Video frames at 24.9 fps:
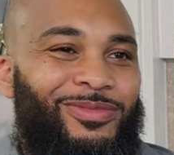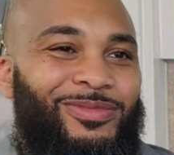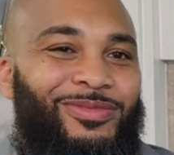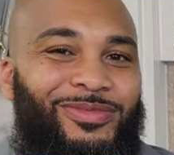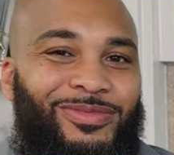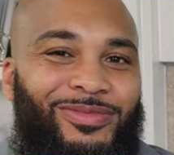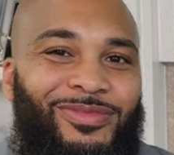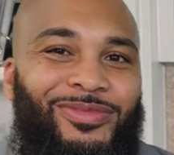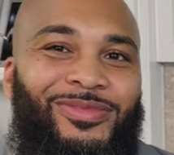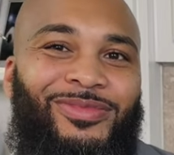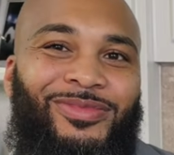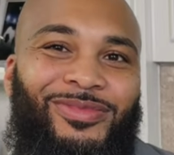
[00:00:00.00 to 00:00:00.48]

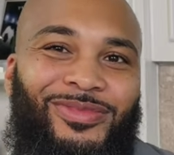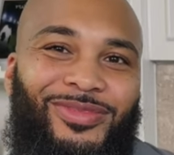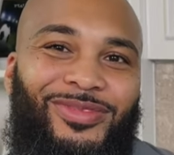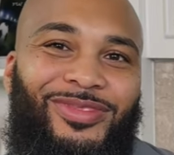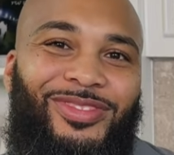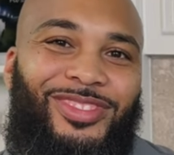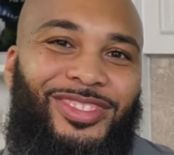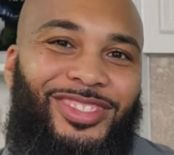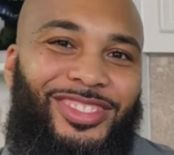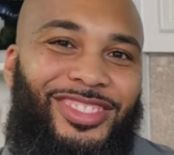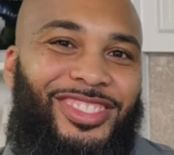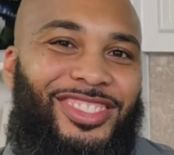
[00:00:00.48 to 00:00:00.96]

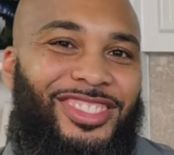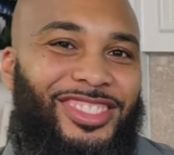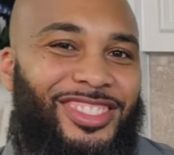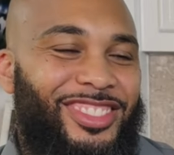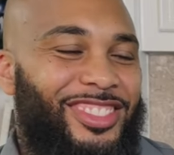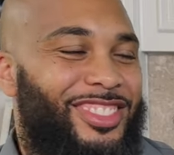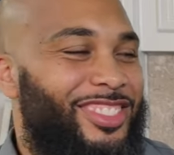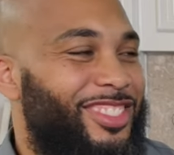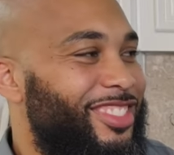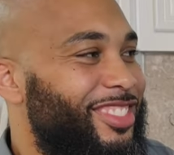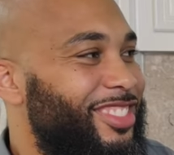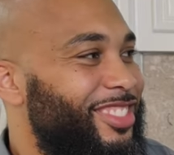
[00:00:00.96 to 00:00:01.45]

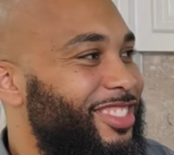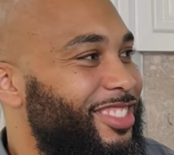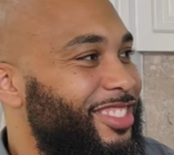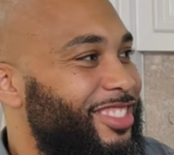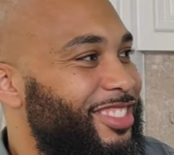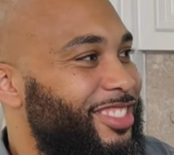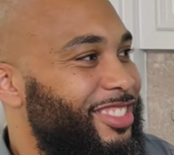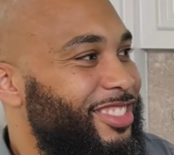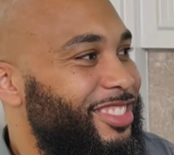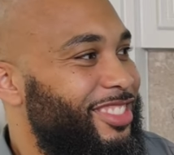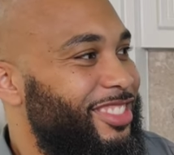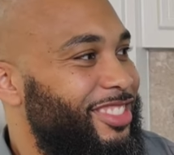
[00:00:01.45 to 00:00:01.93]

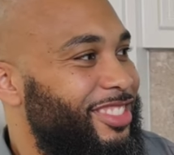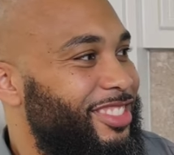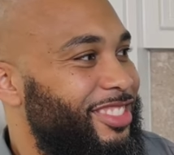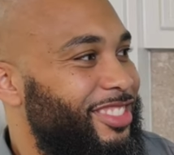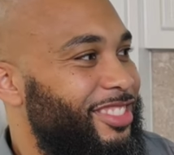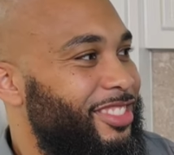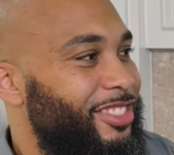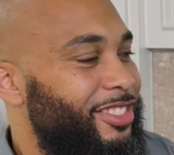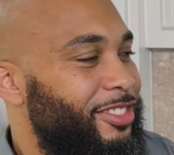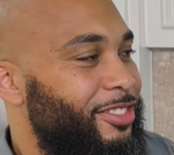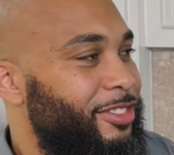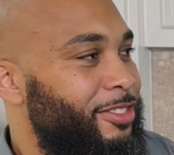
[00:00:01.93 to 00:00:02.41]

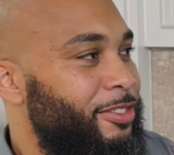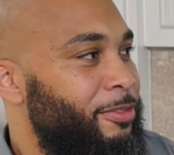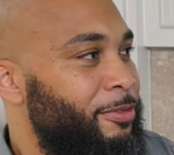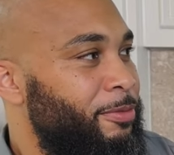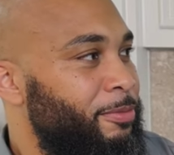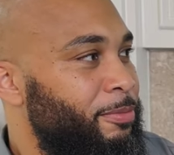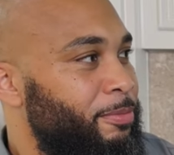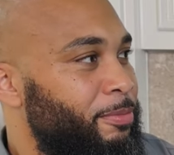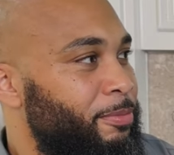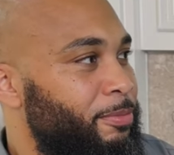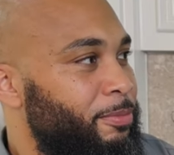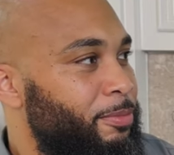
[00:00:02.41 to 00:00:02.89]

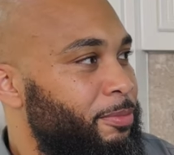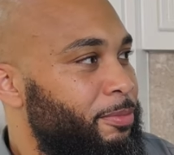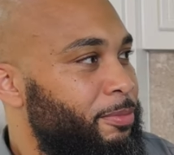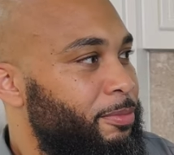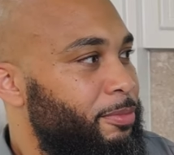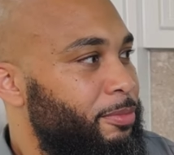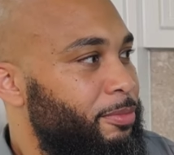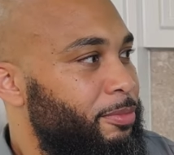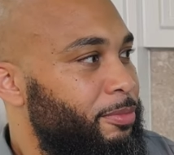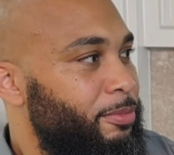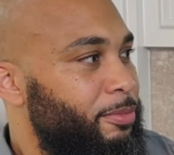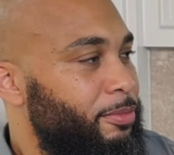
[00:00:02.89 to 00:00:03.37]

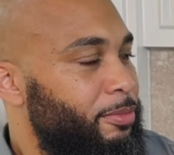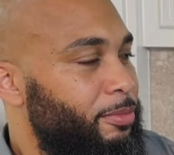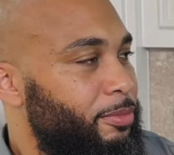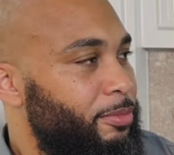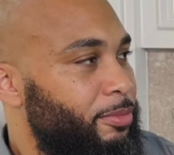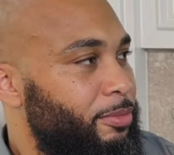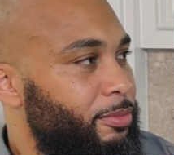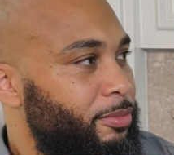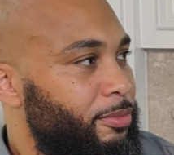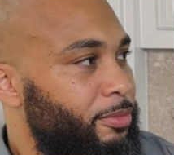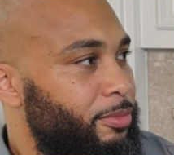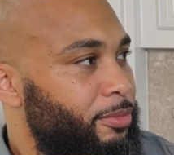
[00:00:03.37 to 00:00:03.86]

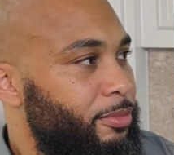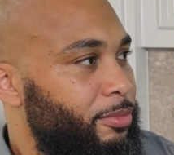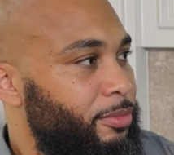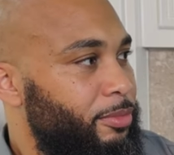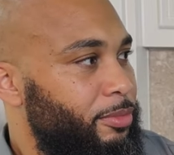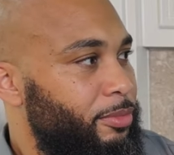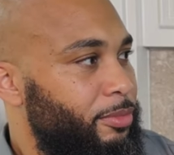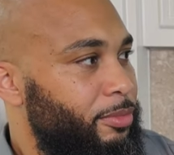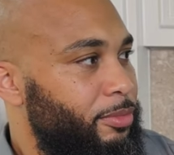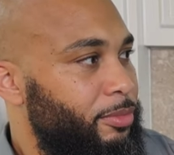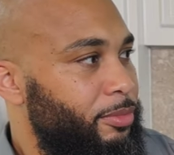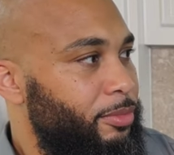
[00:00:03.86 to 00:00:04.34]

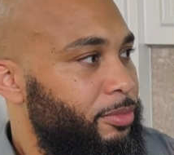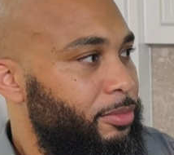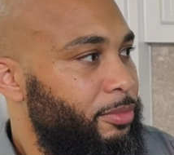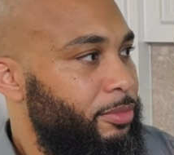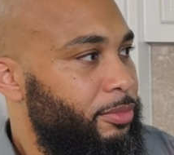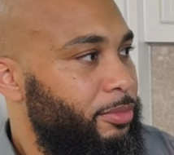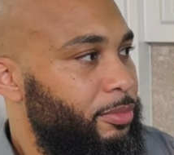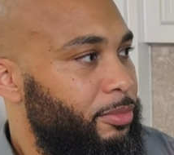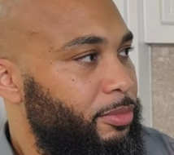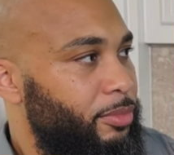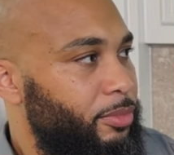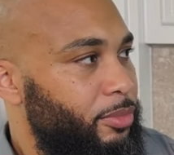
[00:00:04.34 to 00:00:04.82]

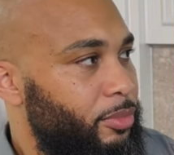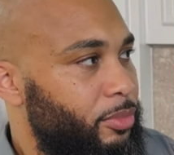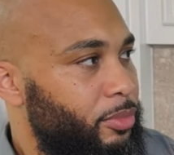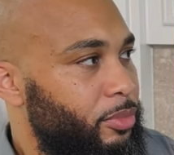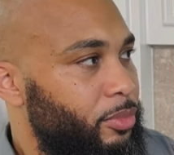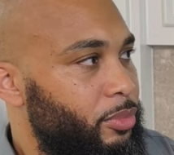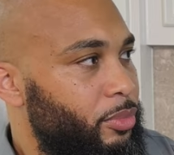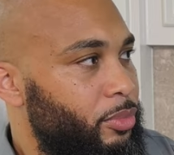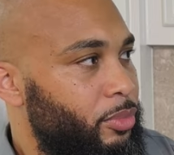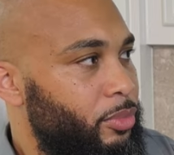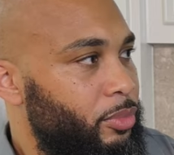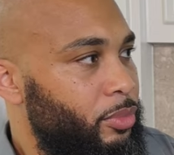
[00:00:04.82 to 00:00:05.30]

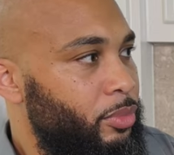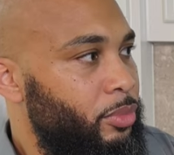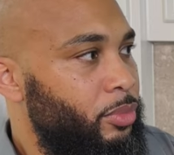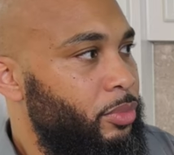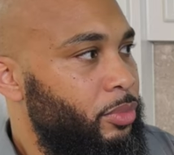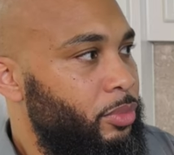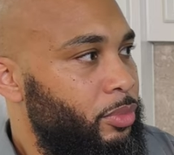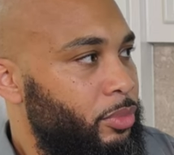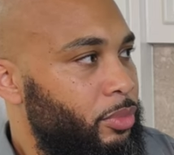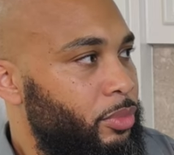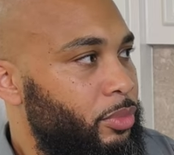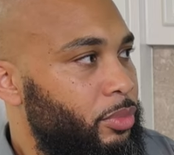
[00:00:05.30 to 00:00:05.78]

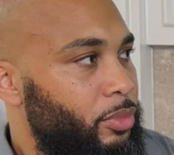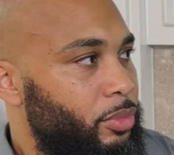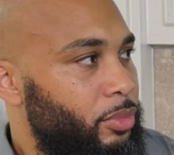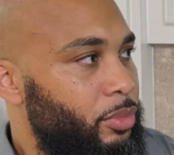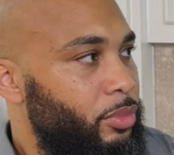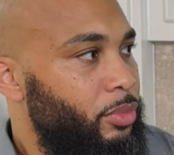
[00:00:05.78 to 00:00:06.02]
No words are spoken by the person on screen.